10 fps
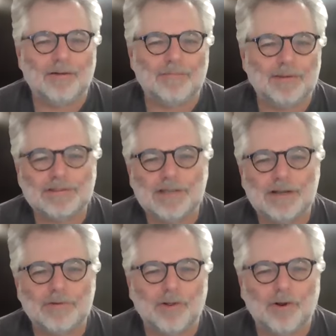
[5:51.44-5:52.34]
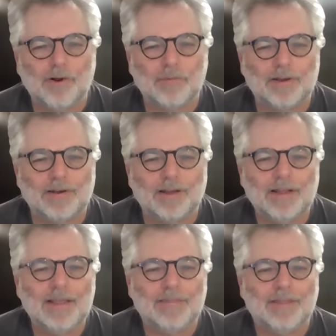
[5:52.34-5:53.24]
philosophical argument
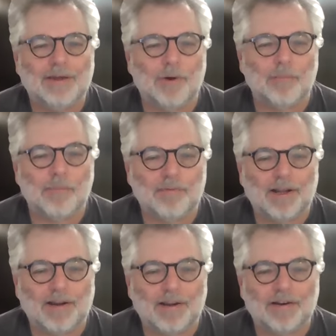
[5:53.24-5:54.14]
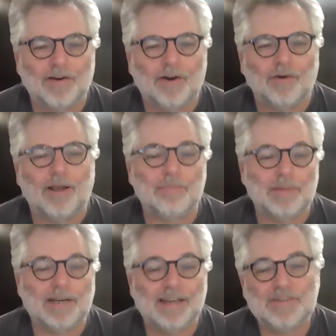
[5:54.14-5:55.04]
that we're providing. All right.
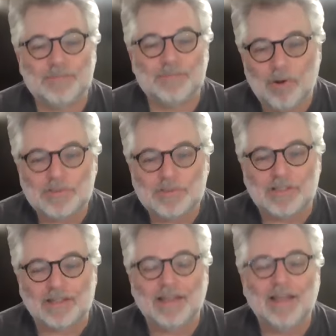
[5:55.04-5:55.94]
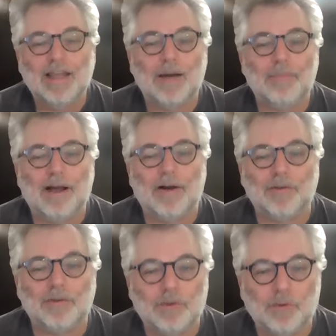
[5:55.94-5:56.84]
But it is mostly about
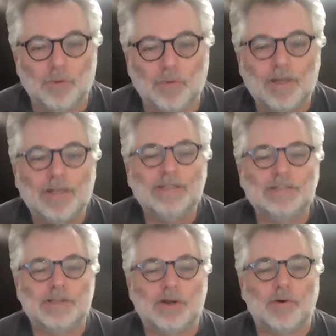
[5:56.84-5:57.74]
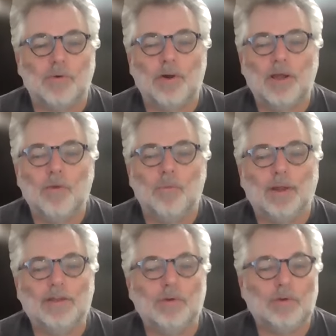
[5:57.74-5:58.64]
you. So
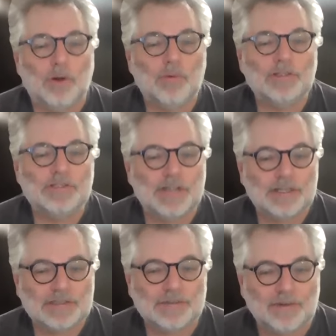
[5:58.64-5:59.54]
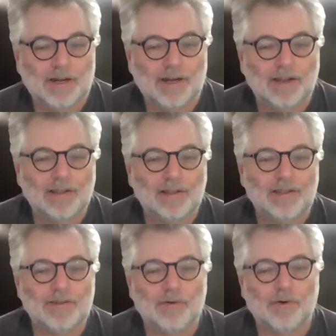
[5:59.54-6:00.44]
when you go to justify
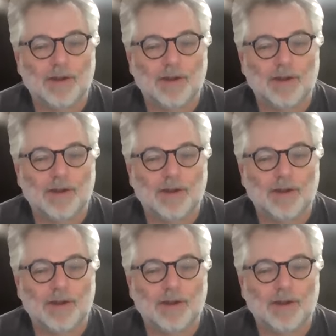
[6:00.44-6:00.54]
your